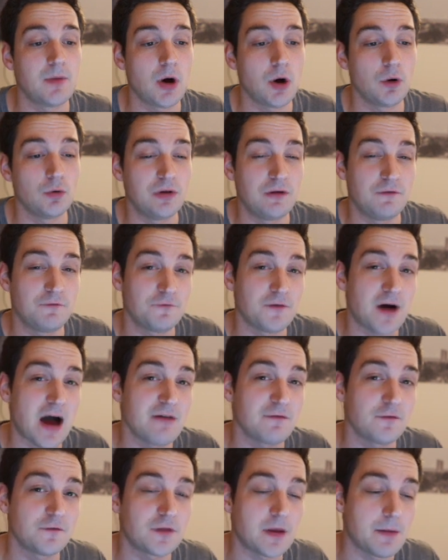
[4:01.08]
only
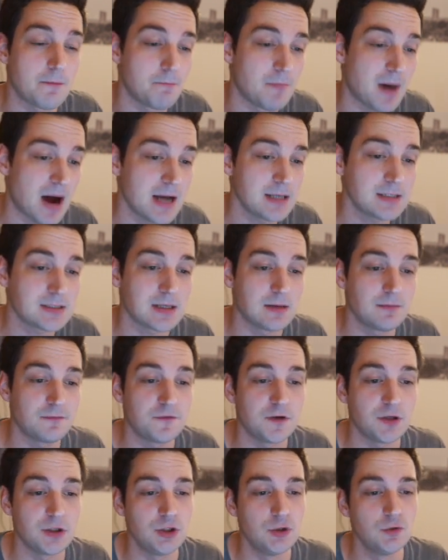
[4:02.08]
5 of them buy
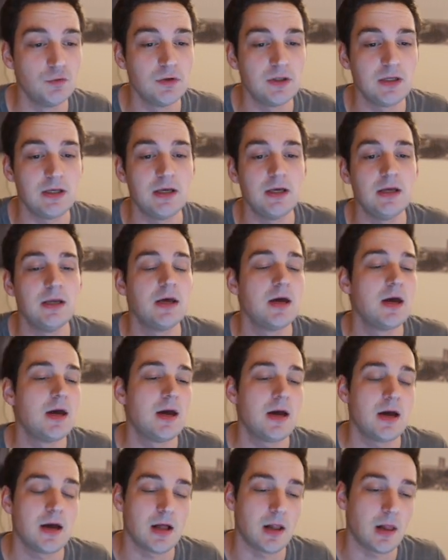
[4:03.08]
something, you need
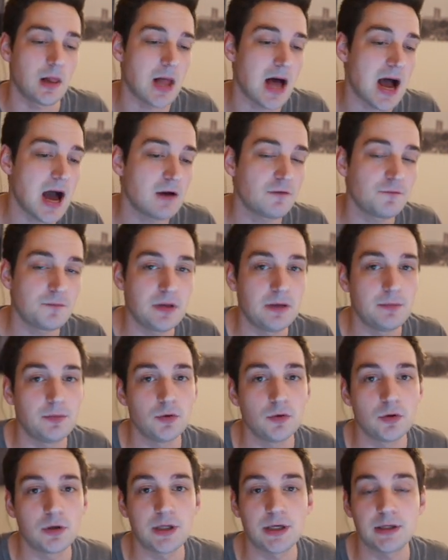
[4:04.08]
a lot of
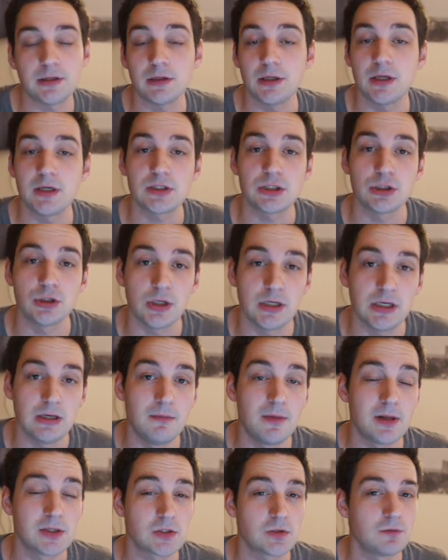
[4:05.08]
people who click the links in your
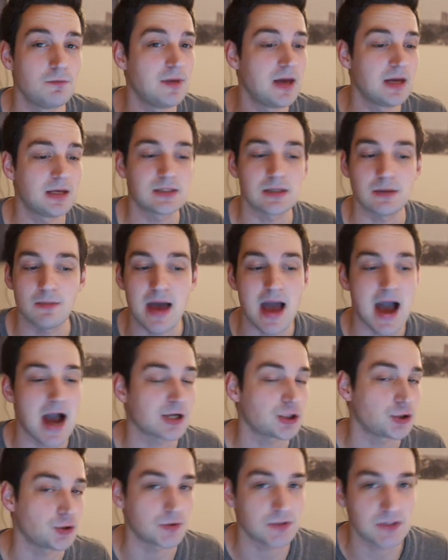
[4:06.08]
emails to make some
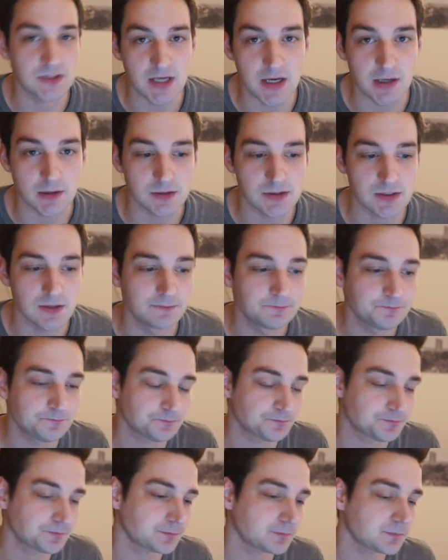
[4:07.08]
actual sales.
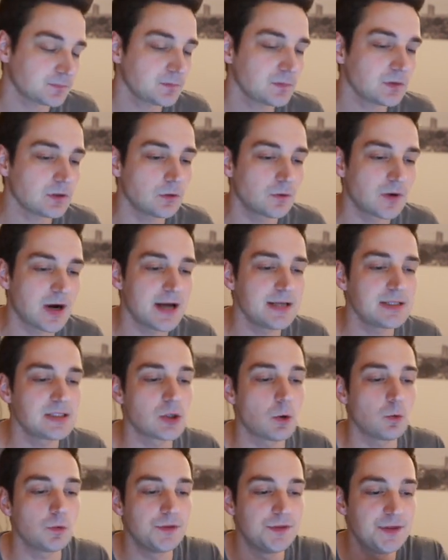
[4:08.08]
Right,
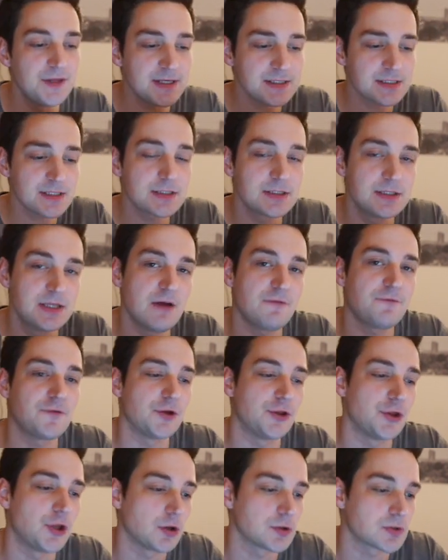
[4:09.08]
so this is
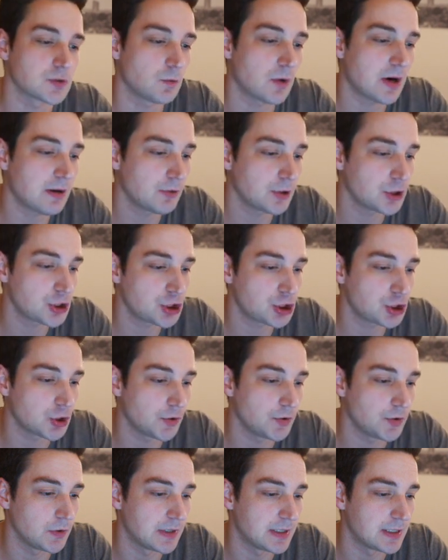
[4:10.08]
different though. So what I want to
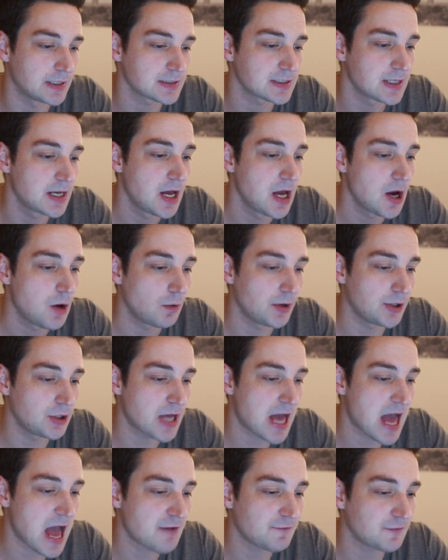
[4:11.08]
show you is, when
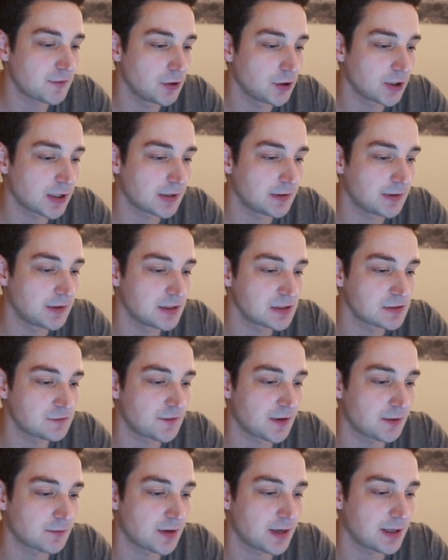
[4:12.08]
you have a look at this
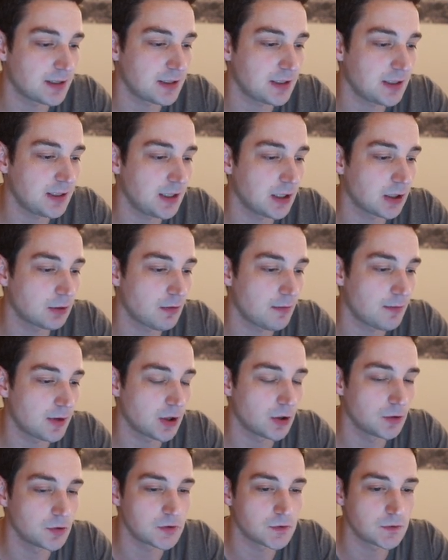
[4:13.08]
thing right here, when we
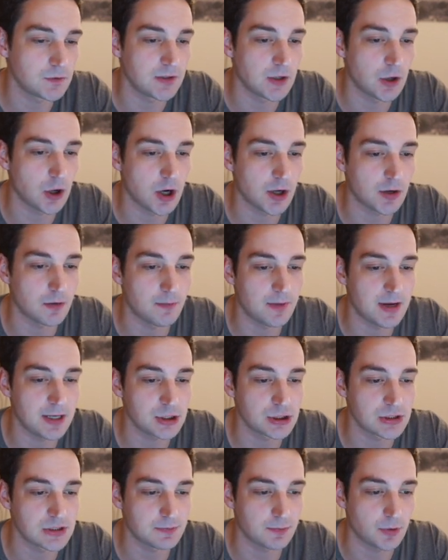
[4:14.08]
go to the
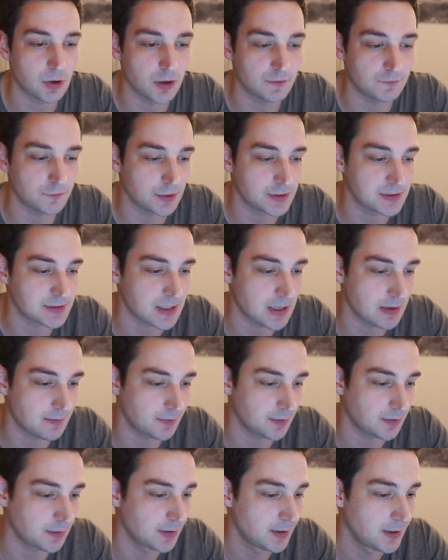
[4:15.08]
automations part, for
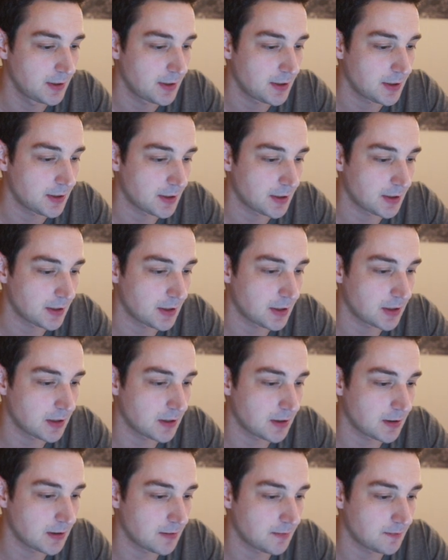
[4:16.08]
example,
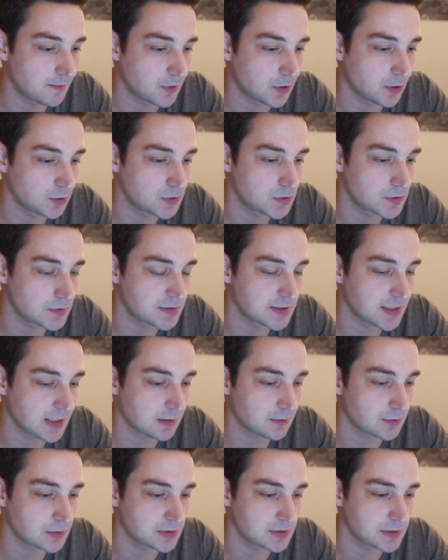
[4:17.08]
go to
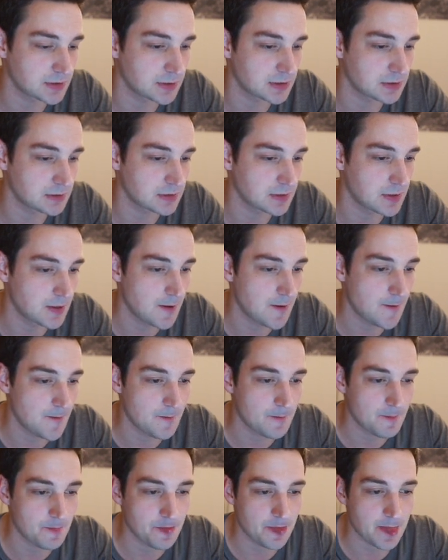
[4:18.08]
sequences,
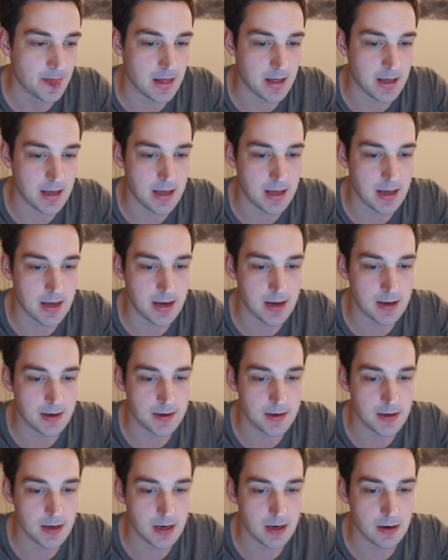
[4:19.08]

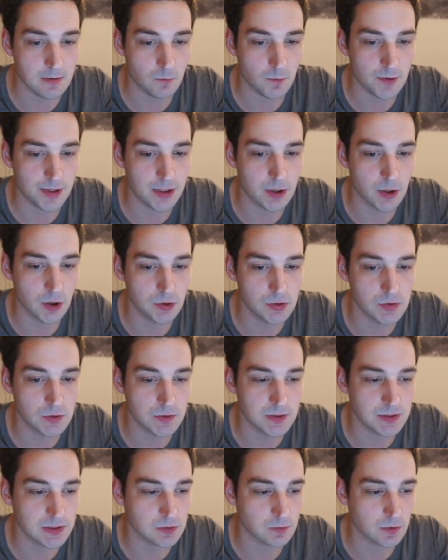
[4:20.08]
and we go to
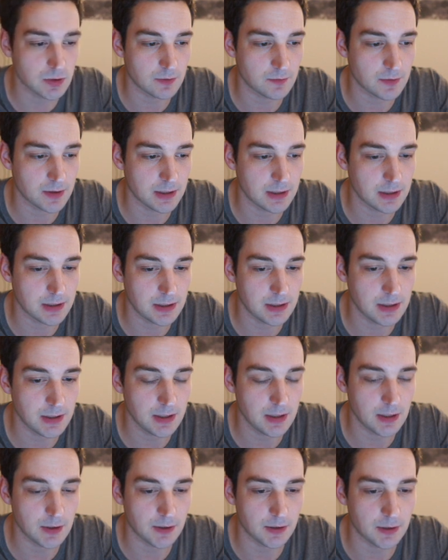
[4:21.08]
this one right
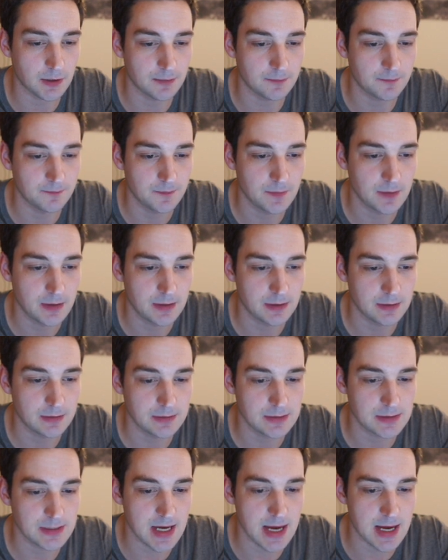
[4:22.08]
here,
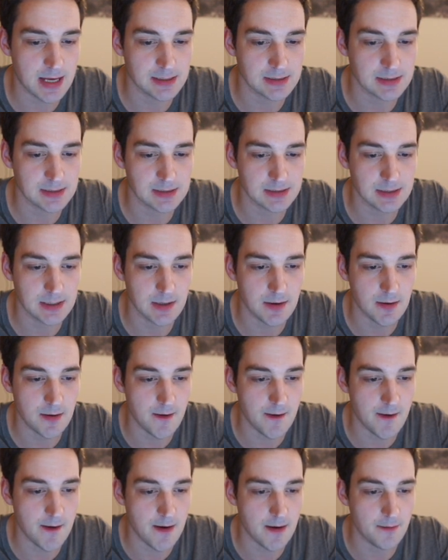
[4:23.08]
test,
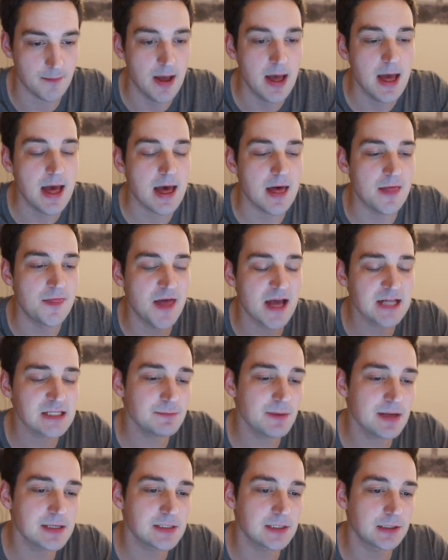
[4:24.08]
and
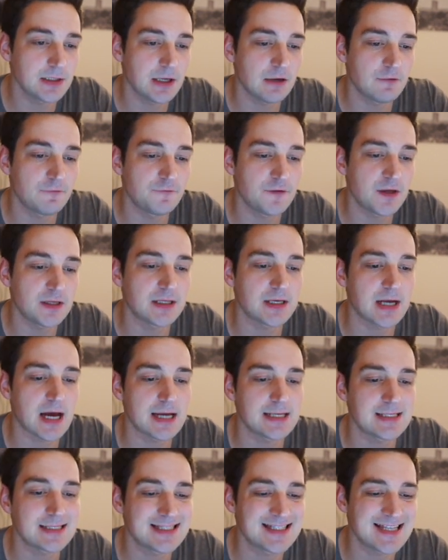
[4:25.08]
that's basically a thing that
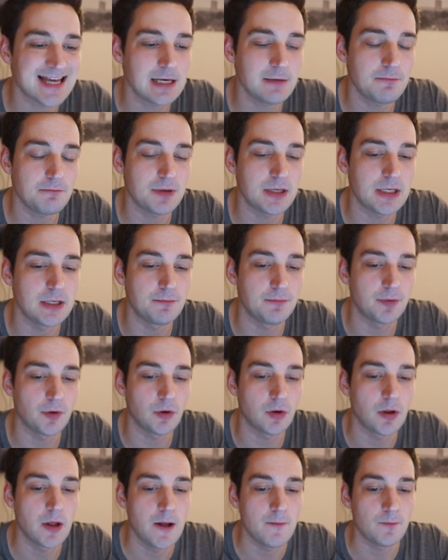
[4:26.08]
I send
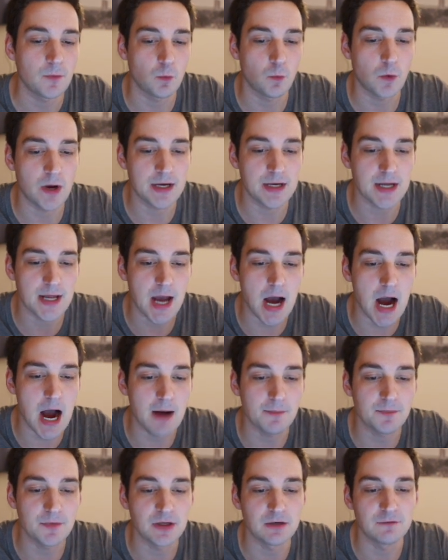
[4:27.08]
people when they
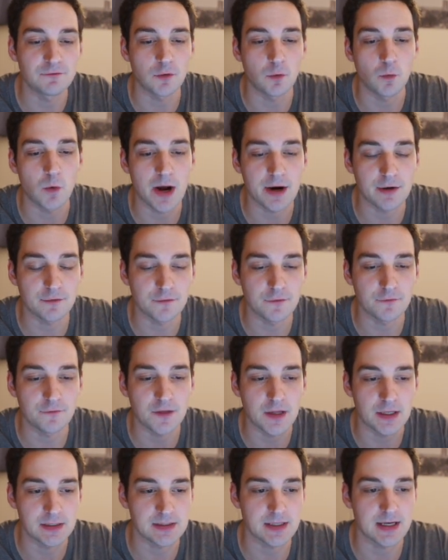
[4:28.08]
opt in for one of the
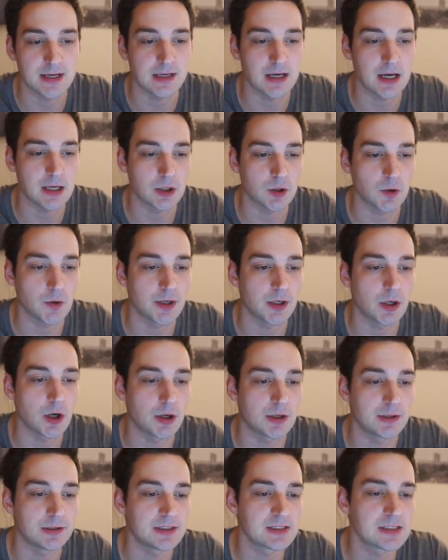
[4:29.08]
things that I got going
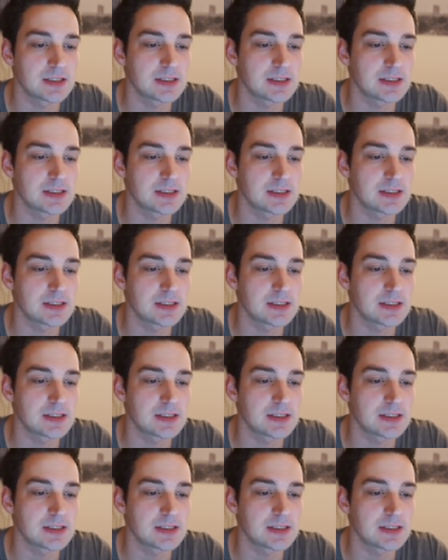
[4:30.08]
on. And this